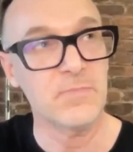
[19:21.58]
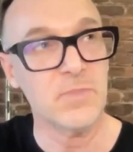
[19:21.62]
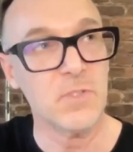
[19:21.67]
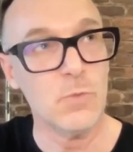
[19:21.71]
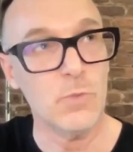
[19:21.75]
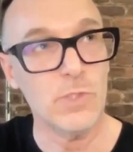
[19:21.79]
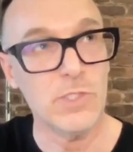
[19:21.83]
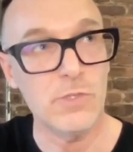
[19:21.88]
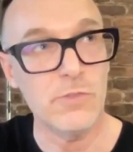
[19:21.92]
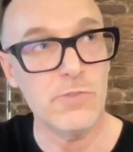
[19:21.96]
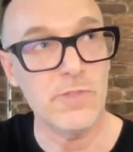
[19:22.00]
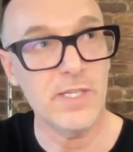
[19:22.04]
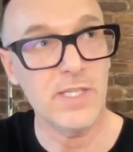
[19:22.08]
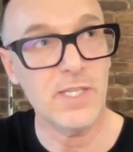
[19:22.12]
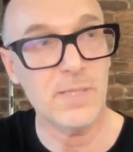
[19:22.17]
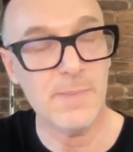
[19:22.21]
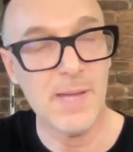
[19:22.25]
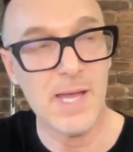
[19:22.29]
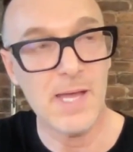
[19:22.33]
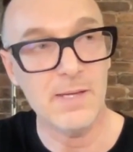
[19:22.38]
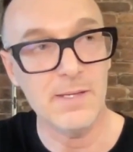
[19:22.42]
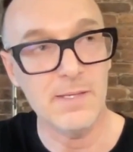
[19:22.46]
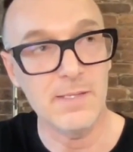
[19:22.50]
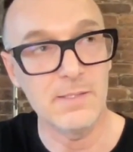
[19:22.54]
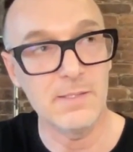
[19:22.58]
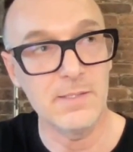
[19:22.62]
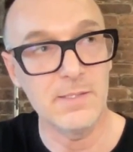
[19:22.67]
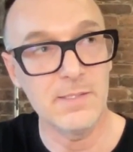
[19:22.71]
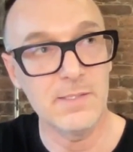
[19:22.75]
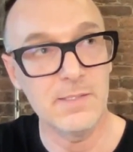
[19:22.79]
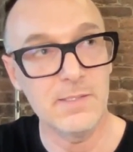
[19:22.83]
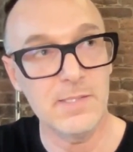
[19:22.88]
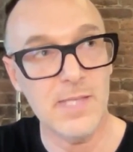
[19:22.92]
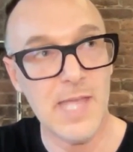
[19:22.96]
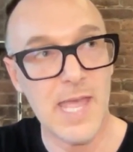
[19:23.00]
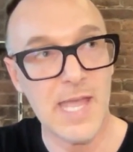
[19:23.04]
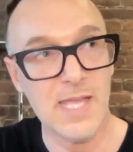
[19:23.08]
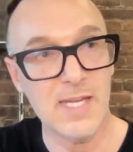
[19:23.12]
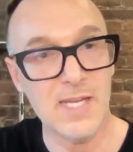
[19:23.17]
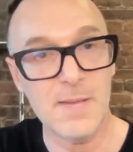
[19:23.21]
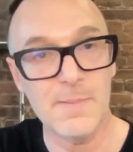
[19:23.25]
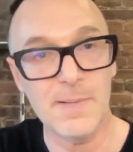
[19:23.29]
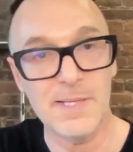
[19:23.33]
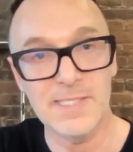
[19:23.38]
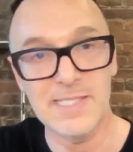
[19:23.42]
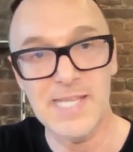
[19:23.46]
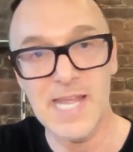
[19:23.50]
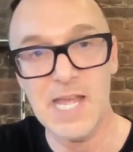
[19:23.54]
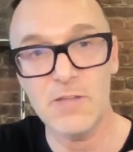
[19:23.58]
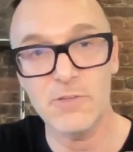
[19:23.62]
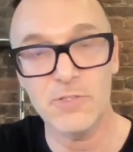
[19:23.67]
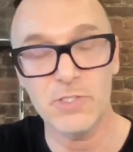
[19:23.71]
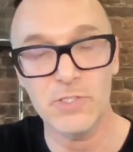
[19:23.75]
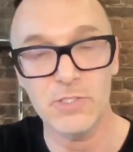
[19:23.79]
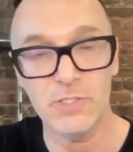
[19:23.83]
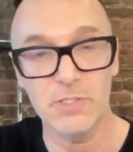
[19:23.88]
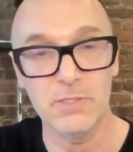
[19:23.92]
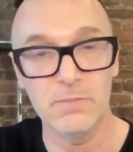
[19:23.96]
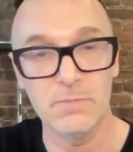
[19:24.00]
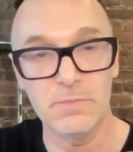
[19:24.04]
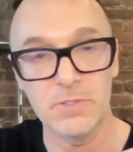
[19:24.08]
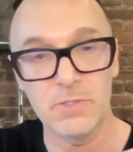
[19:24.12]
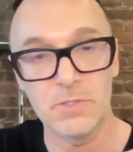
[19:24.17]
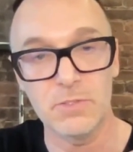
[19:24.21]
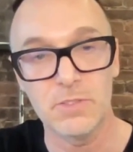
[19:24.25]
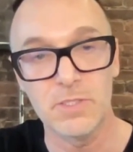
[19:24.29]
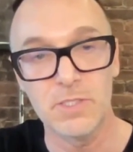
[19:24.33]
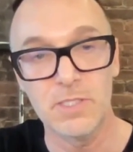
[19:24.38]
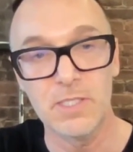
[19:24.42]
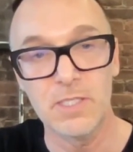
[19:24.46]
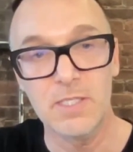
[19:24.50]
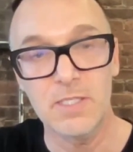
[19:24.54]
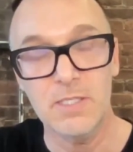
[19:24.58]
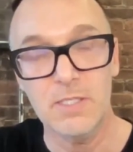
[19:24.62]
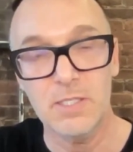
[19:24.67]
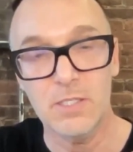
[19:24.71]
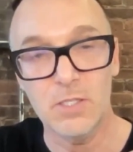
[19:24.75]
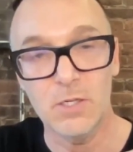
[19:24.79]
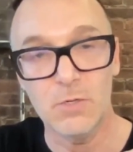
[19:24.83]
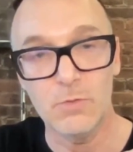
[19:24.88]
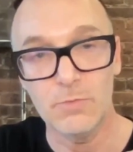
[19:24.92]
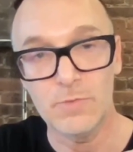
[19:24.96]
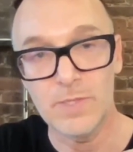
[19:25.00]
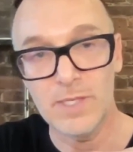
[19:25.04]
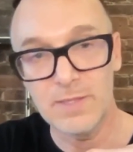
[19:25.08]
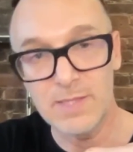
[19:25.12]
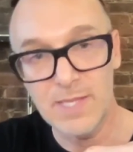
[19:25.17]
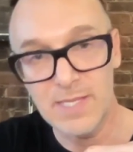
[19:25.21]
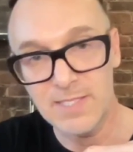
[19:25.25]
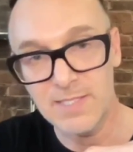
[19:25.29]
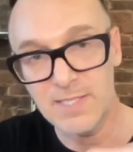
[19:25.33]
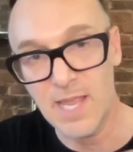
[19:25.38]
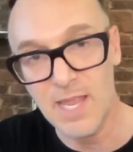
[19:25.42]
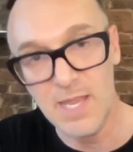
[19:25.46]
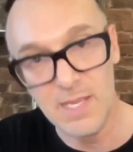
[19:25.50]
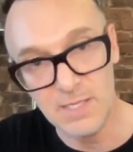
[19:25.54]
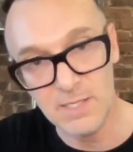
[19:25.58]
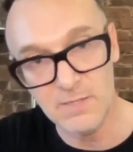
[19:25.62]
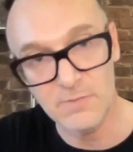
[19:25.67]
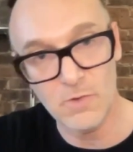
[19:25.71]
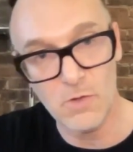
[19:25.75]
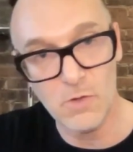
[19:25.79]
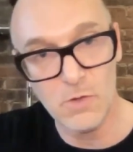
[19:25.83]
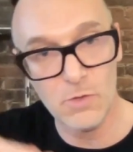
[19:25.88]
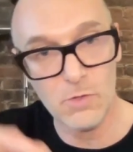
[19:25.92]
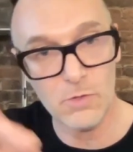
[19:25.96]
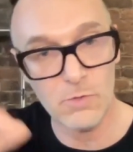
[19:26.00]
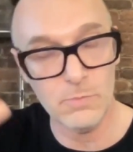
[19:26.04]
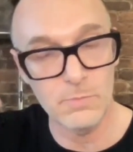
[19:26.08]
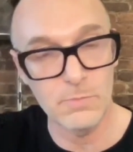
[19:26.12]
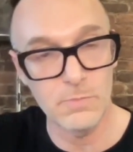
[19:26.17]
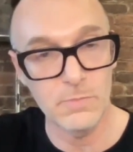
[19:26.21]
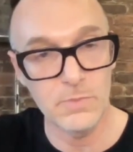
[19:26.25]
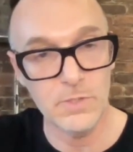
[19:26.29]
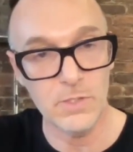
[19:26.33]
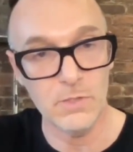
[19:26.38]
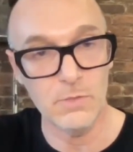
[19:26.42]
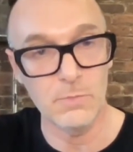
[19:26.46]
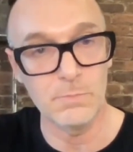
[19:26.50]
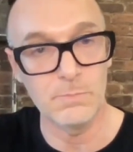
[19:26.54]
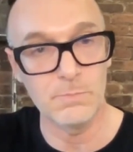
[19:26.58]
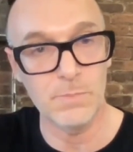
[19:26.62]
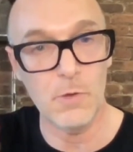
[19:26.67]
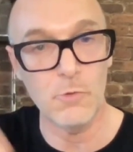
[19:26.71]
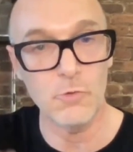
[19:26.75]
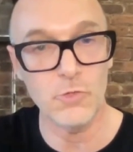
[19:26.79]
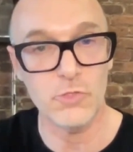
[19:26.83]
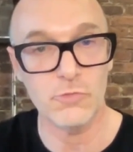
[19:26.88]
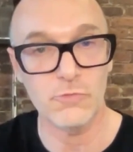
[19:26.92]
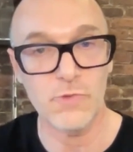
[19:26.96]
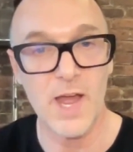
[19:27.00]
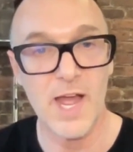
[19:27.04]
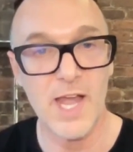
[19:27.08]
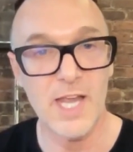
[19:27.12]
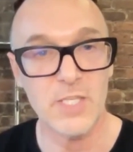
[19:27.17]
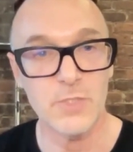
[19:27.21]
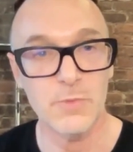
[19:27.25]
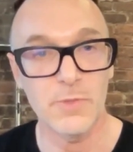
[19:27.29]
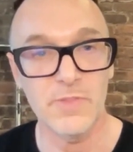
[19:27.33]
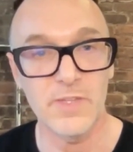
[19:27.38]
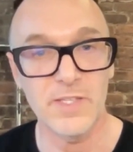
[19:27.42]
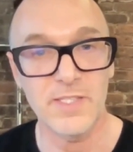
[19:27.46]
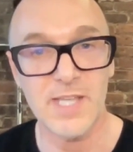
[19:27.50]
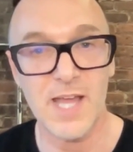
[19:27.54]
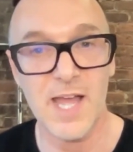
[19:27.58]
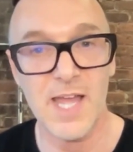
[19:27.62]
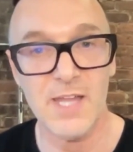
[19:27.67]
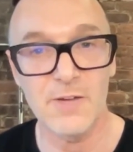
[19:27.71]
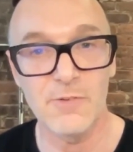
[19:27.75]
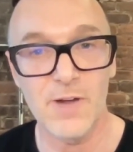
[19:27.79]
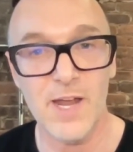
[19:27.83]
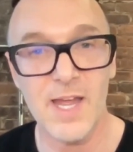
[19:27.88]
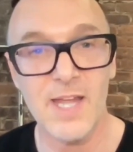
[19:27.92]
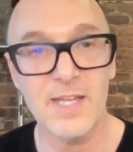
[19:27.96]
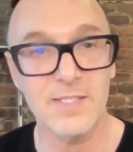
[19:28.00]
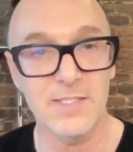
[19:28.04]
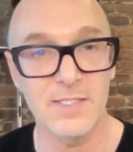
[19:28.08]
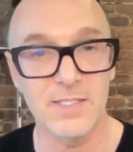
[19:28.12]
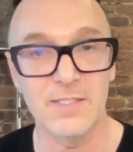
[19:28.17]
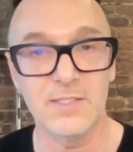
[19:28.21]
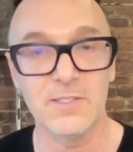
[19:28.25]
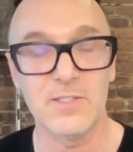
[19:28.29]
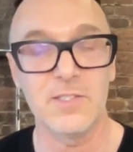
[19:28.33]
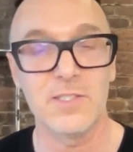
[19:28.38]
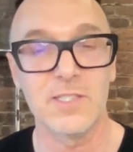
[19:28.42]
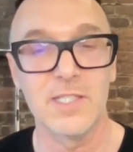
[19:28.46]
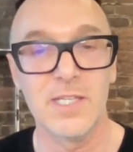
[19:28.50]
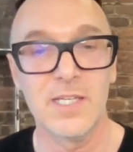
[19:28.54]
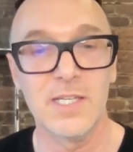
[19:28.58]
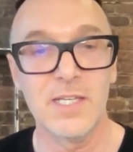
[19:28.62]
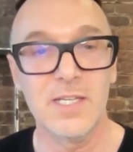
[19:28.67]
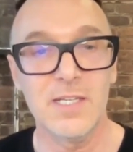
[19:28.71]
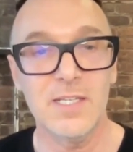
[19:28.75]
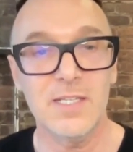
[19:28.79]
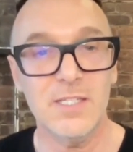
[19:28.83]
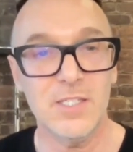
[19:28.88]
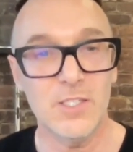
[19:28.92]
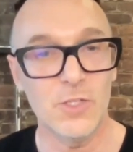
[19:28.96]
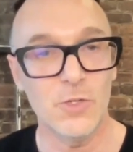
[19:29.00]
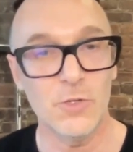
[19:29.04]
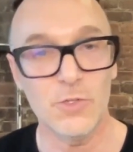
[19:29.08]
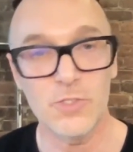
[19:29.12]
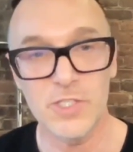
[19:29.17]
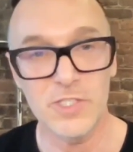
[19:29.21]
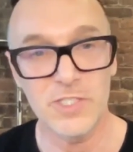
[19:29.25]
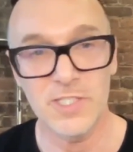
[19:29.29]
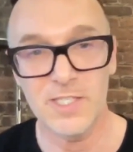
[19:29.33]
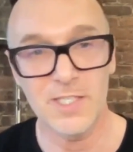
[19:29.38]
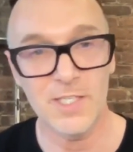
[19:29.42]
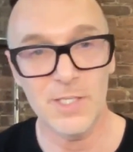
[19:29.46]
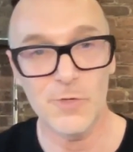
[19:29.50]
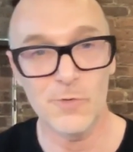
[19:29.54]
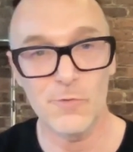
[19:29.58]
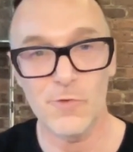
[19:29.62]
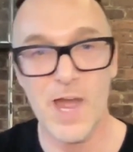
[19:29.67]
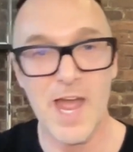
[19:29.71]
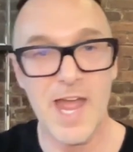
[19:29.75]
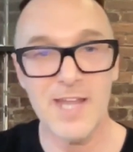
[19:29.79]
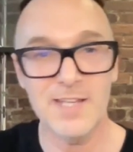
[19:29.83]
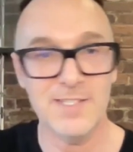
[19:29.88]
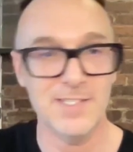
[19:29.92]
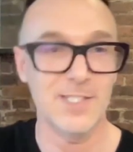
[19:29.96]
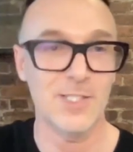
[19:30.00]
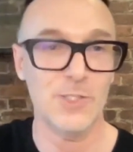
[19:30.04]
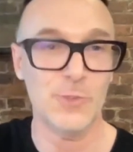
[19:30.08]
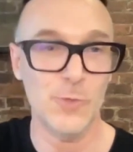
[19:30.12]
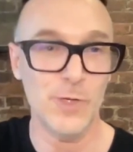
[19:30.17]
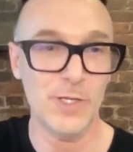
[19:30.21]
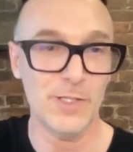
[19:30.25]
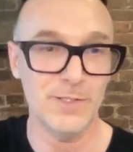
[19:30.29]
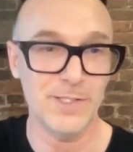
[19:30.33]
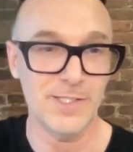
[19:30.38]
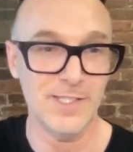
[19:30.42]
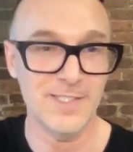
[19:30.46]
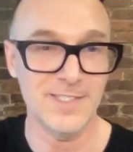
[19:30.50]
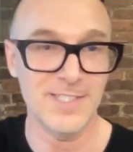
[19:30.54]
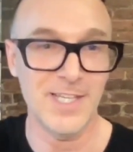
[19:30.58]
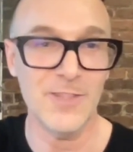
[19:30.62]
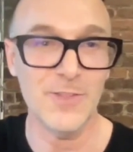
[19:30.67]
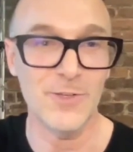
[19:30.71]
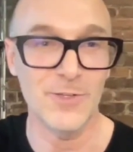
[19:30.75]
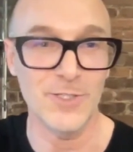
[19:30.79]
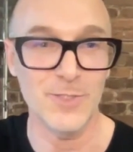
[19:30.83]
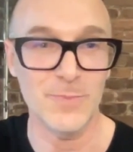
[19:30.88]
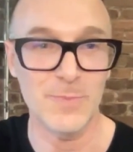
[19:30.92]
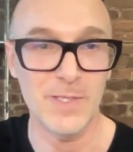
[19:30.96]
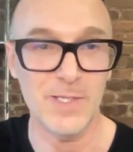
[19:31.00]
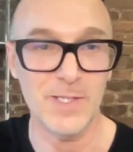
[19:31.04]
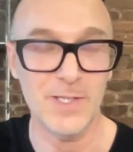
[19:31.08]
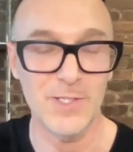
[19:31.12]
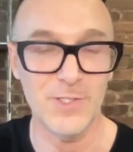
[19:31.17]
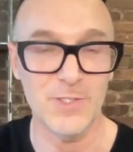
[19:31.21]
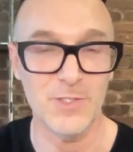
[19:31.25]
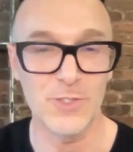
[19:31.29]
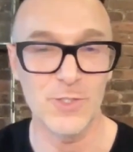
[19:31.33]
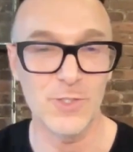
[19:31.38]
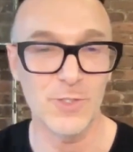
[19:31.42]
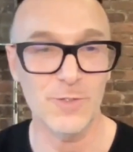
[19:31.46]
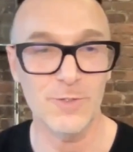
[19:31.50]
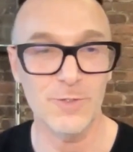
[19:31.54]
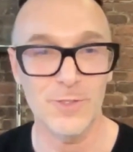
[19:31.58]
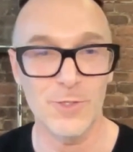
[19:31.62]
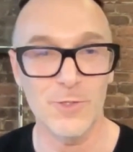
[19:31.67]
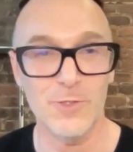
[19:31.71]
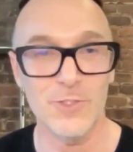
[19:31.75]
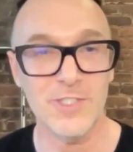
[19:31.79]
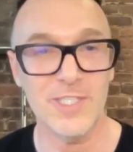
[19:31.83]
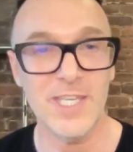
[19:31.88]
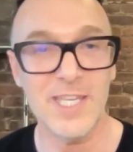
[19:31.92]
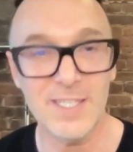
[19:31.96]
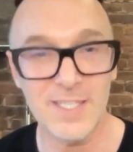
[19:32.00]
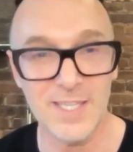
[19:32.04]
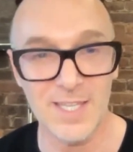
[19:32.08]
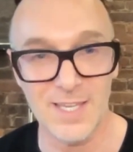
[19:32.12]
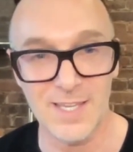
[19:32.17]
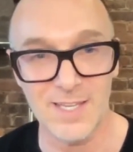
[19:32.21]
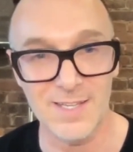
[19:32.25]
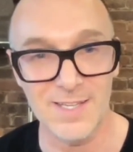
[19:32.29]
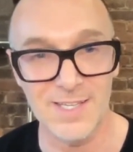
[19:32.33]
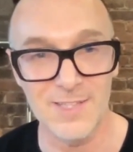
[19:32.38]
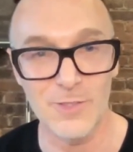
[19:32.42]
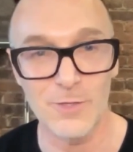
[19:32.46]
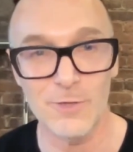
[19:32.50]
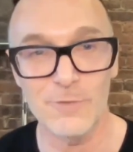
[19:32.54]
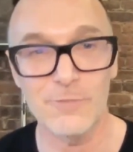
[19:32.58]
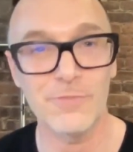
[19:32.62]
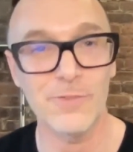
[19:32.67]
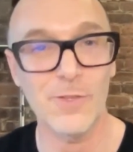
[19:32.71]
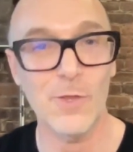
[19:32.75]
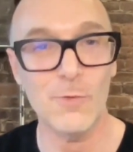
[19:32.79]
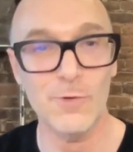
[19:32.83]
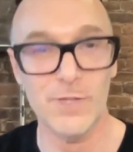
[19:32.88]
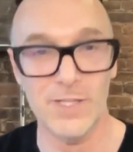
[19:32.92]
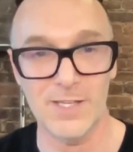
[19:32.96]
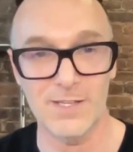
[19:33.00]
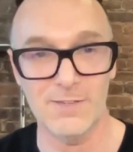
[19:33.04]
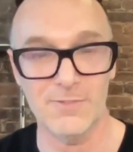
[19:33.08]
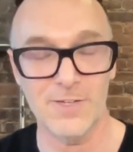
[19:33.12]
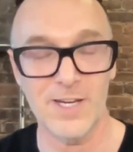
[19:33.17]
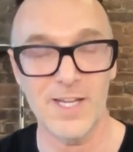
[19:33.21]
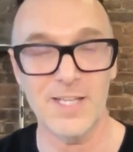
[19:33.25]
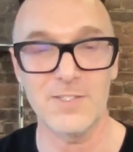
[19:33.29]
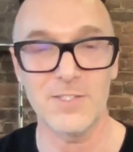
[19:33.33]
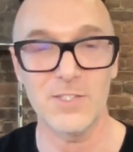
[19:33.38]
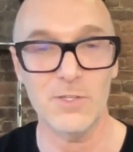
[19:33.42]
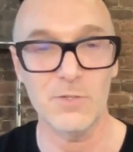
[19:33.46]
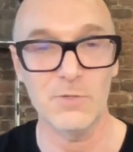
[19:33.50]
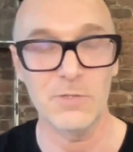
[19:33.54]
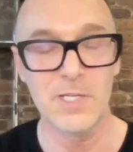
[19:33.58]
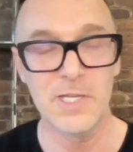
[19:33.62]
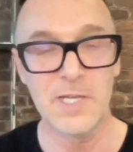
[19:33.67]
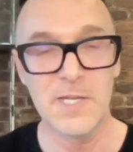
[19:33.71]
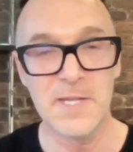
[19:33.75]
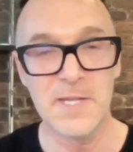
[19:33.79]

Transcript: when you think about economic downturns, you know, the, the saying of all, you know, boats rise when the tide rises, yours isn't going to rise as quickly as others because you're you're sinking and they're floating, yeah. right? So